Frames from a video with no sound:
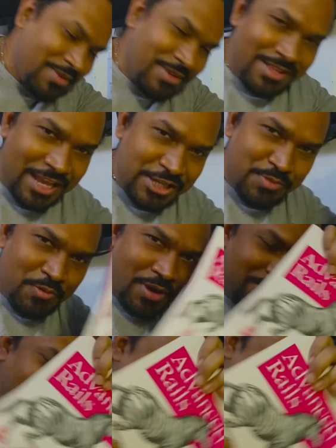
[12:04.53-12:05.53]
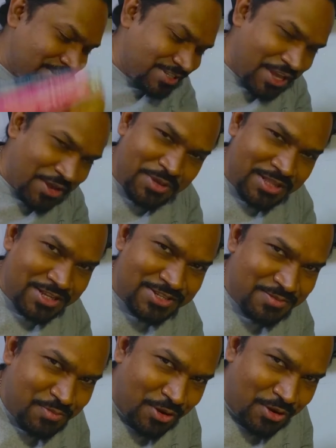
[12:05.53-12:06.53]
thanks to my wife, she just gave me
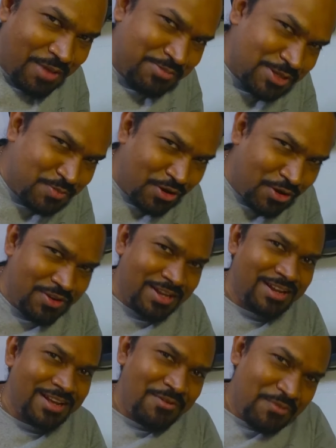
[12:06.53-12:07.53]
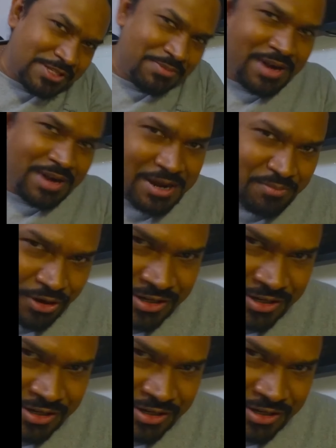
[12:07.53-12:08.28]
this, but I'm just borrowing it with some random bottles. I'll